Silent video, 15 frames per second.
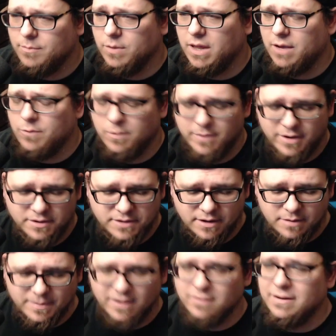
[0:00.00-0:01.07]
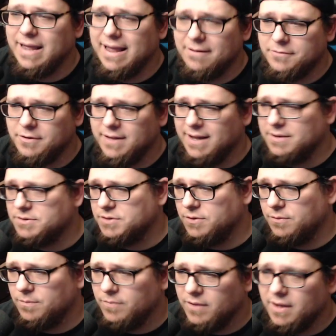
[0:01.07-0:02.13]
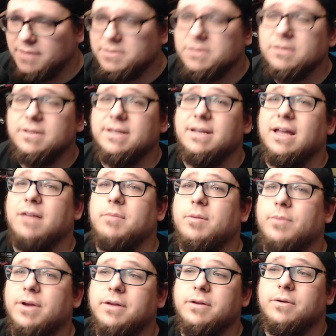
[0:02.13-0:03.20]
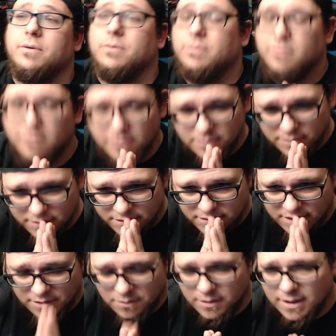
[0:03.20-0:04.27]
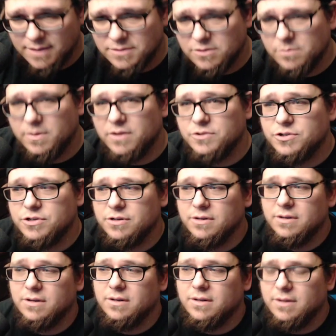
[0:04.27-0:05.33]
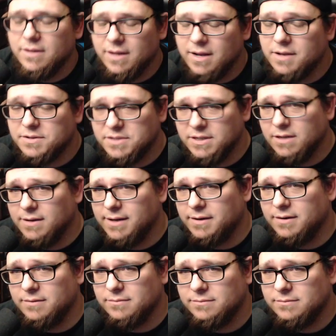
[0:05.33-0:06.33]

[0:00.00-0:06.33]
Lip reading: What are we going to talk about after that? So until then, I've been Brando. Thank you guys so much, and I'll see you later.